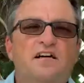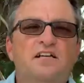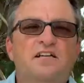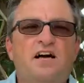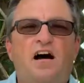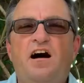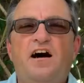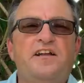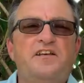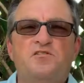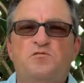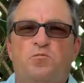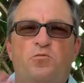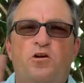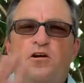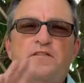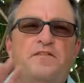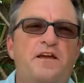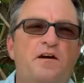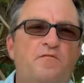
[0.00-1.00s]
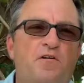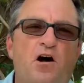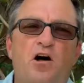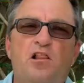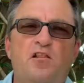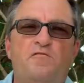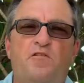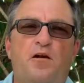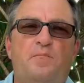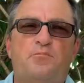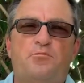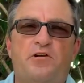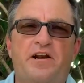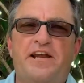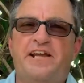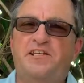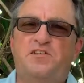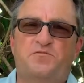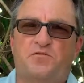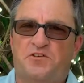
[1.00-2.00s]
God is worthy of all of our
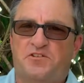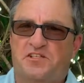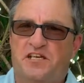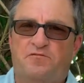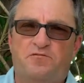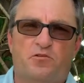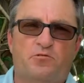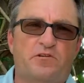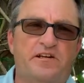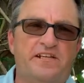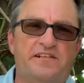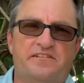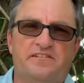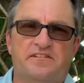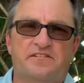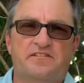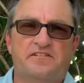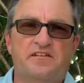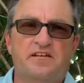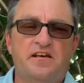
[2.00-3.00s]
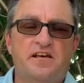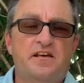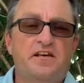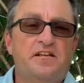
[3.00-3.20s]
praise for several reasons.